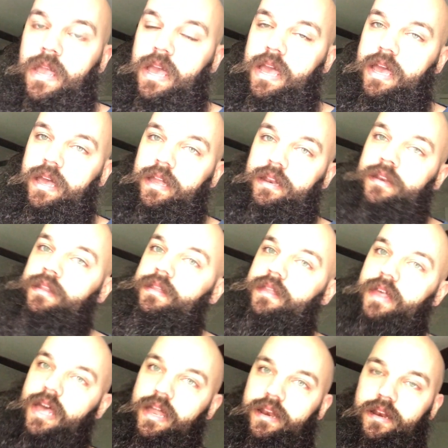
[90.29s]
and
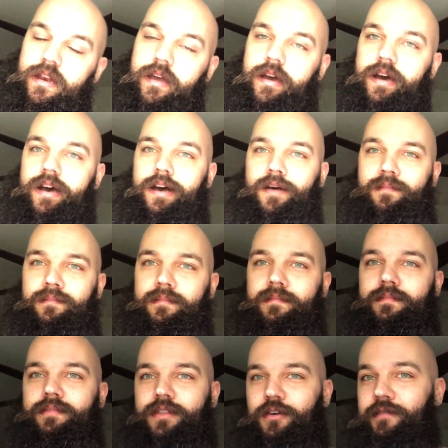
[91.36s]
then
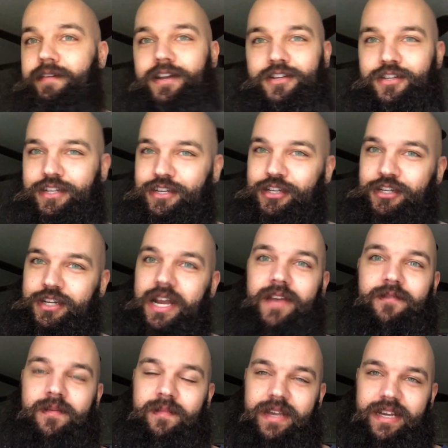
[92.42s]
they'll eventually just
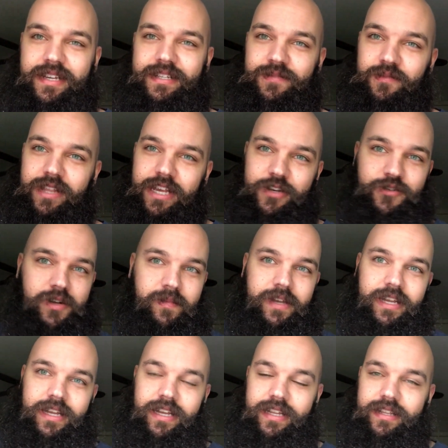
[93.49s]
shave it, because when they trim
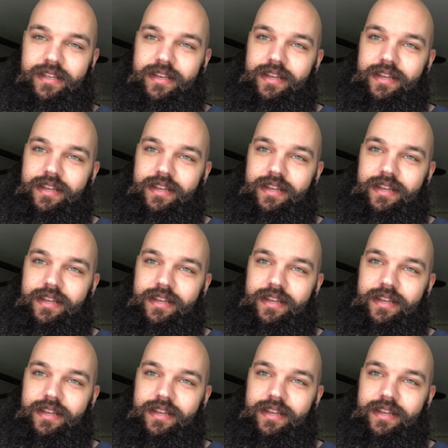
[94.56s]
it, it